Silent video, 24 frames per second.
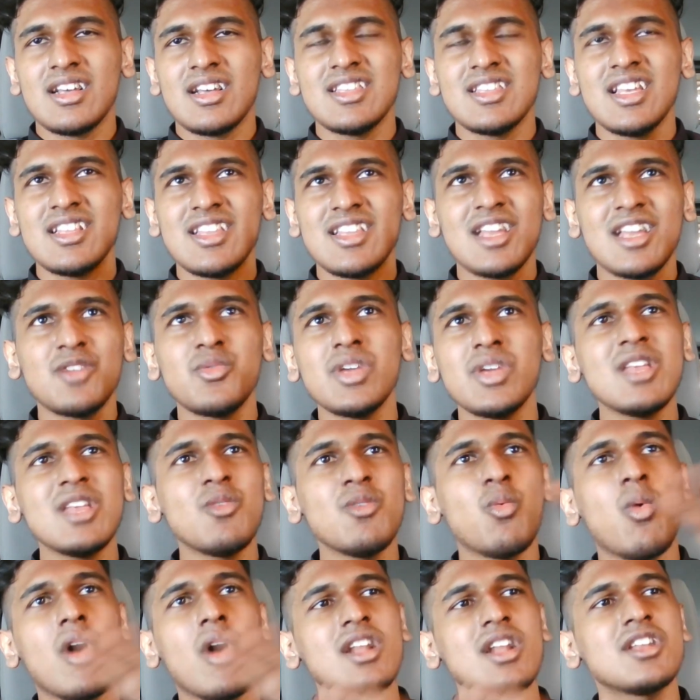They really
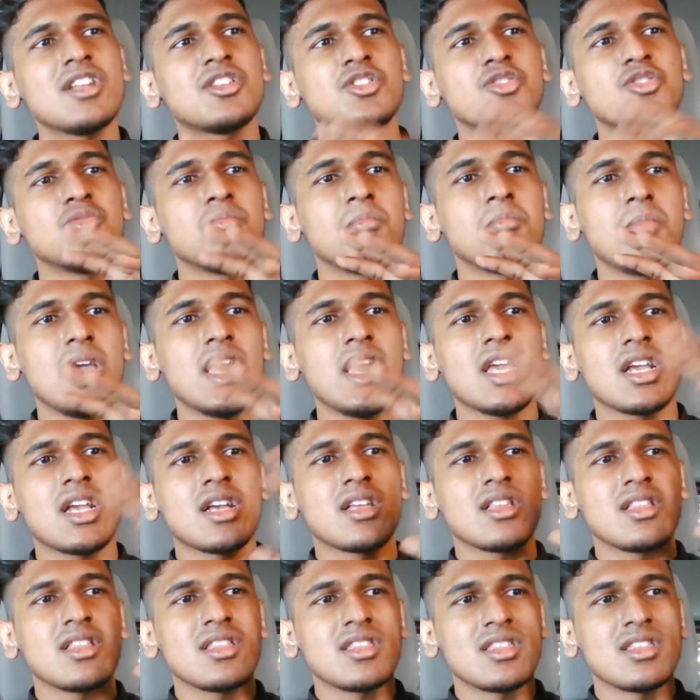wanted to make
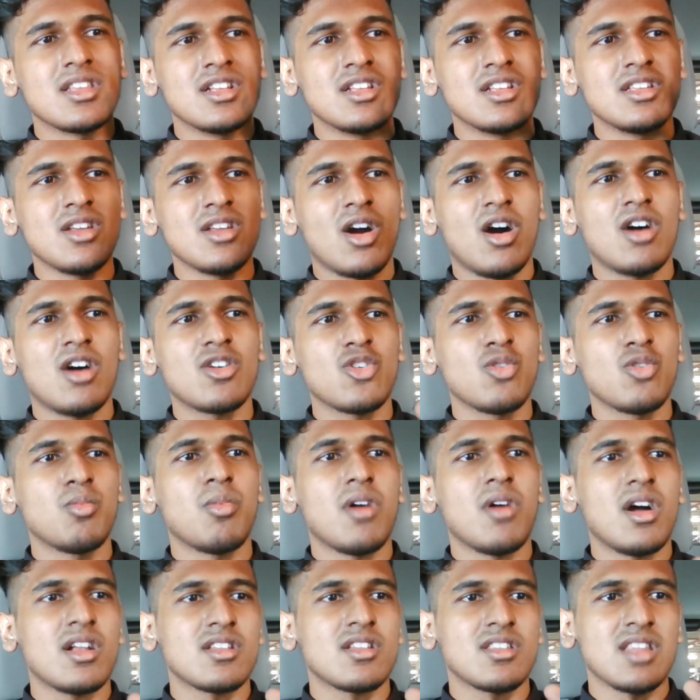the
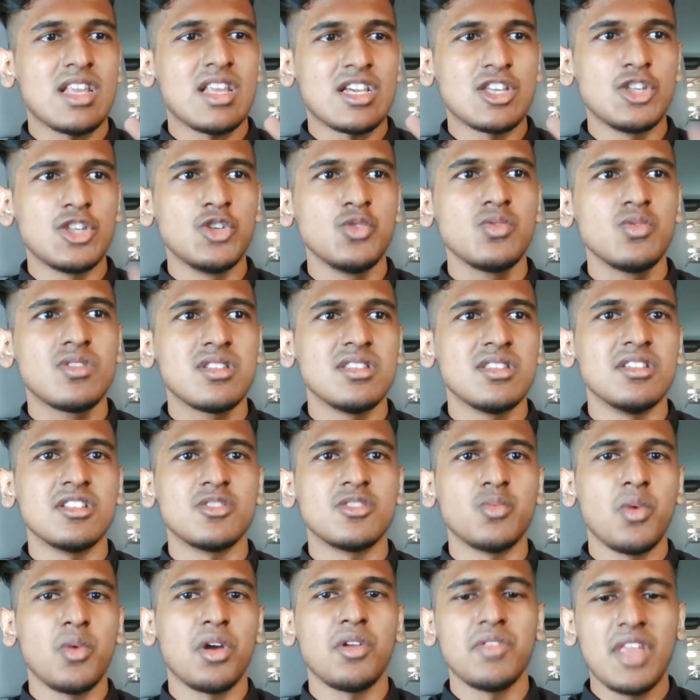Autobots like
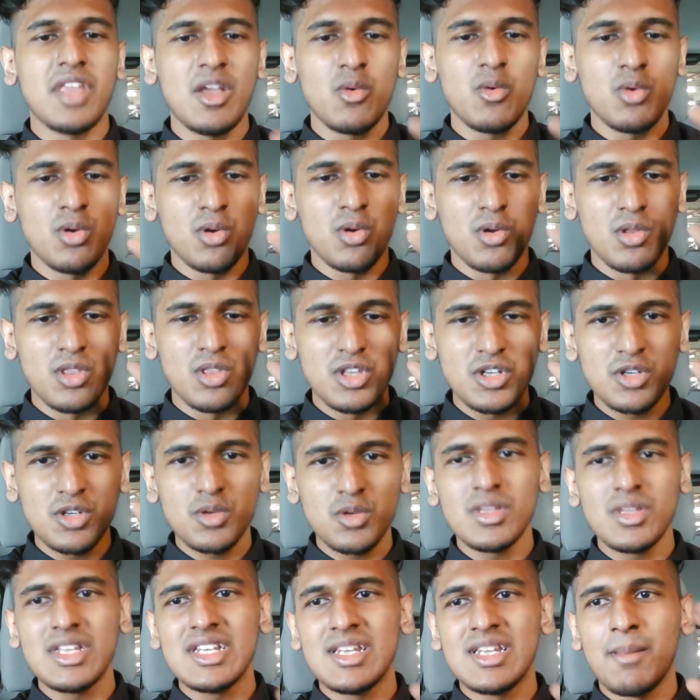useless, where they were literally